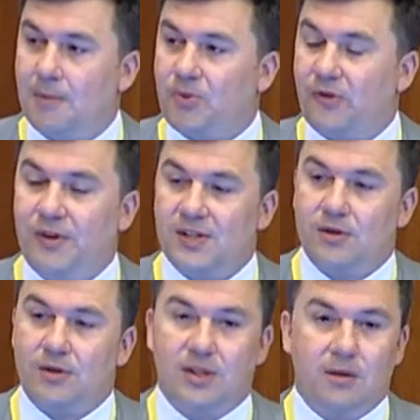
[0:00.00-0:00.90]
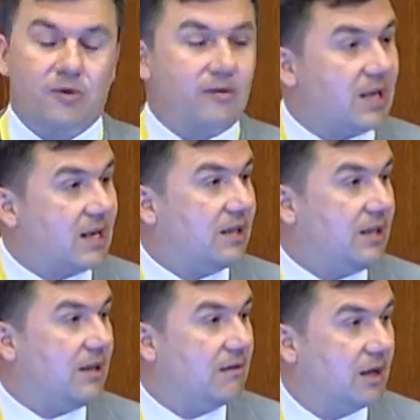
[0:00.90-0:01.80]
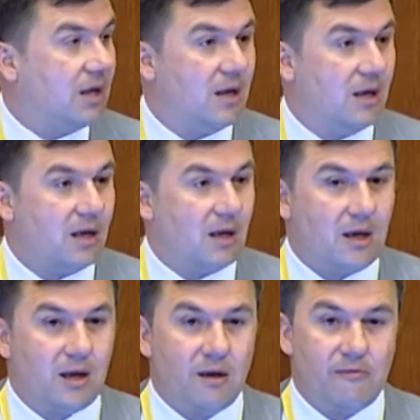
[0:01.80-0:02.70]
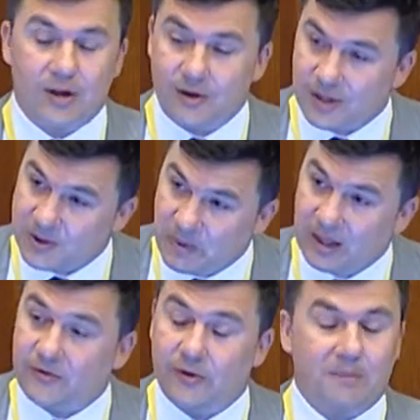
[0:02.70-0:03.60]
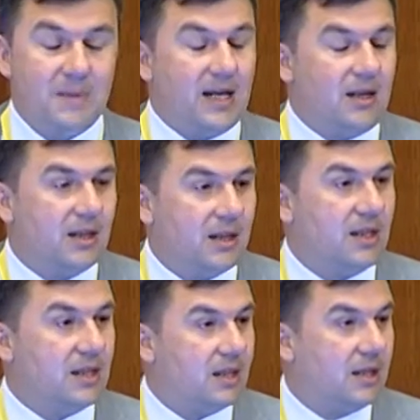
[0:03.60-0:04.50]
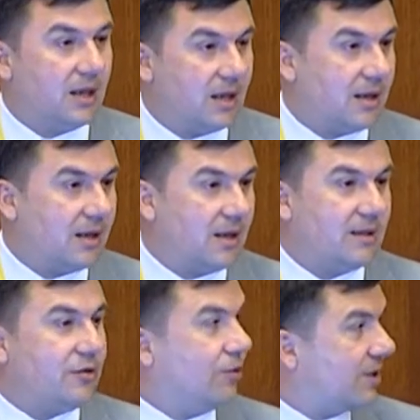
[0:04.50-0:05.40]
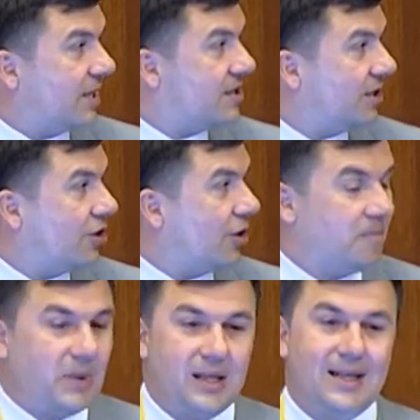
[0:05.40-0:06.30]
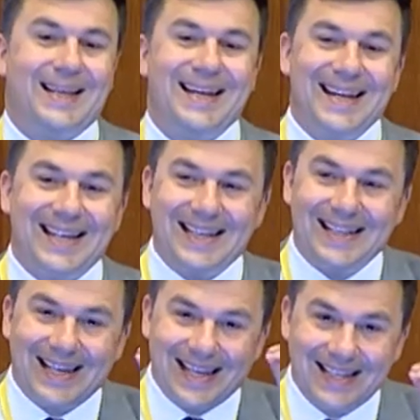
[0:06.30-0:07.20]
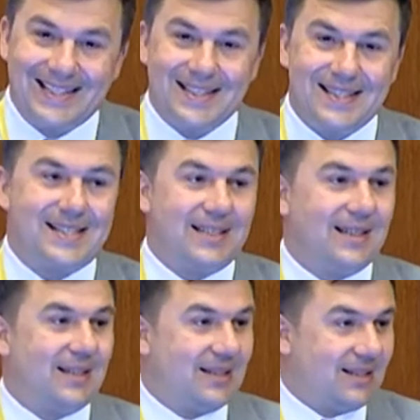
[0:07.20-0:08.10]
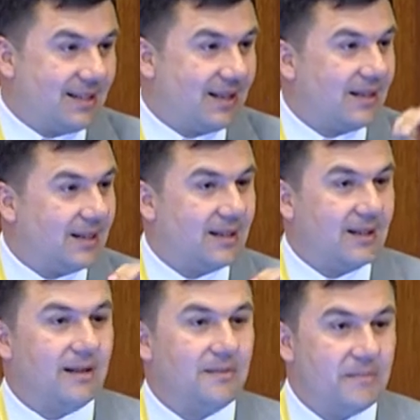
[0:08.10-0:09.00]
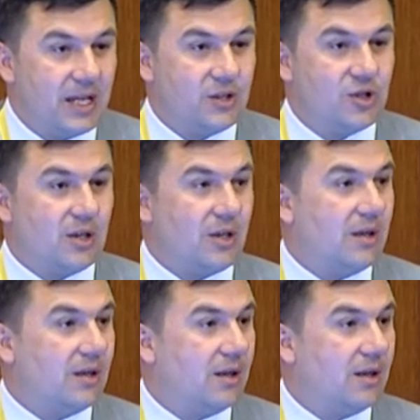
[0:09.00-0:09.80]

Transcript: Professor Tibor Varadi, a very respectful man, took as a topic. It is the major